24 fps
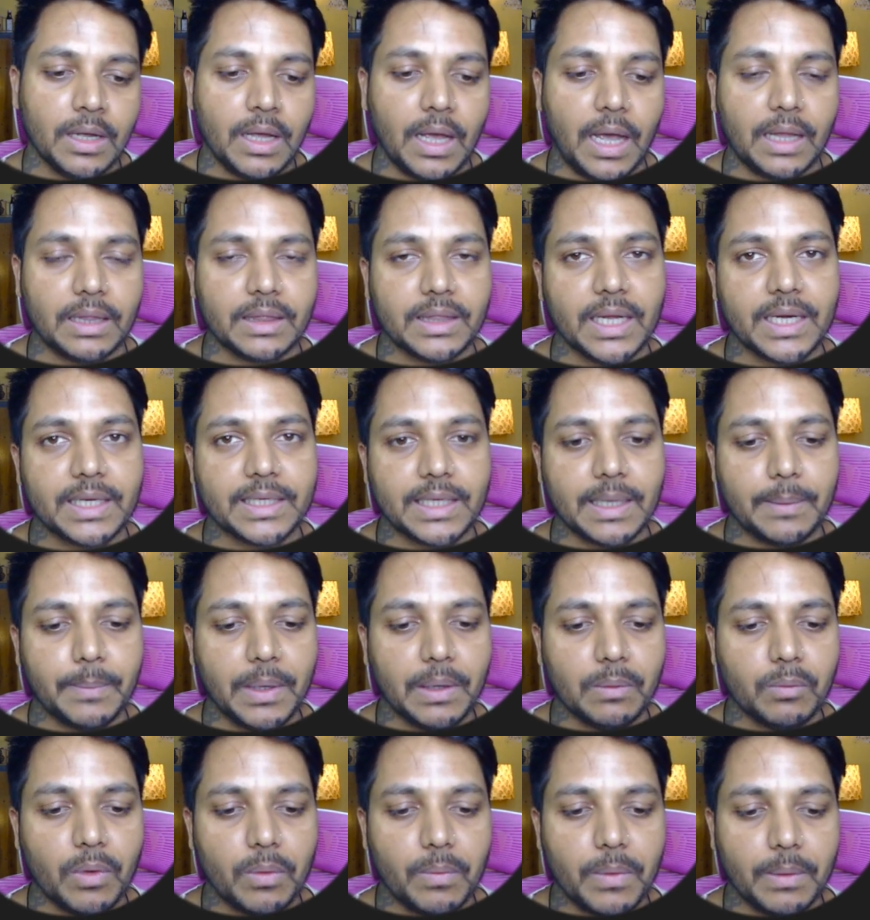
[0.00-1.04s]
and that table
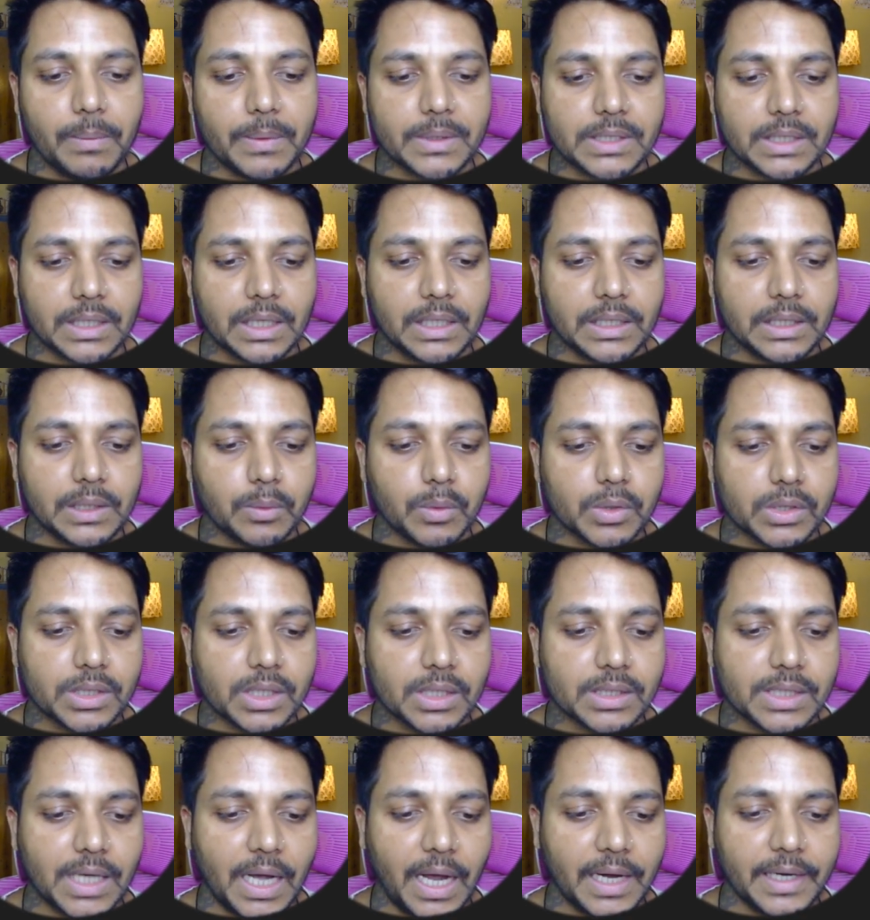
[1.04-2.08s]
we will basically use
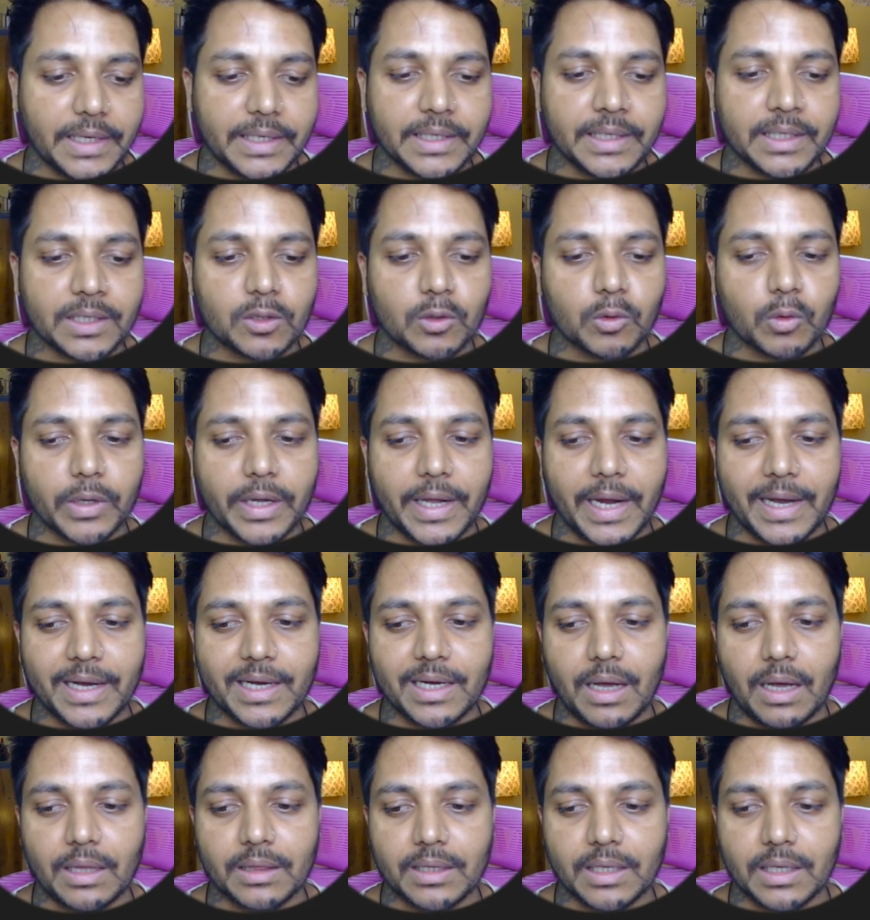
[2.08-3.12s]
this ID to
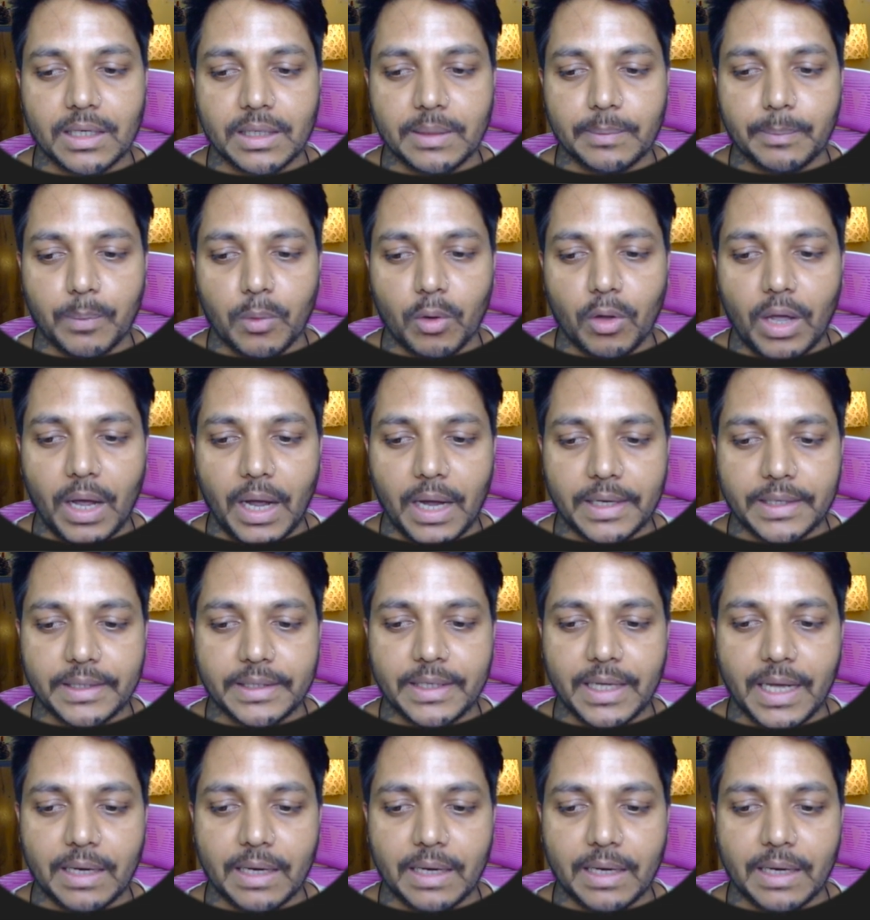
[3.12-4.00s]
get the employee ID,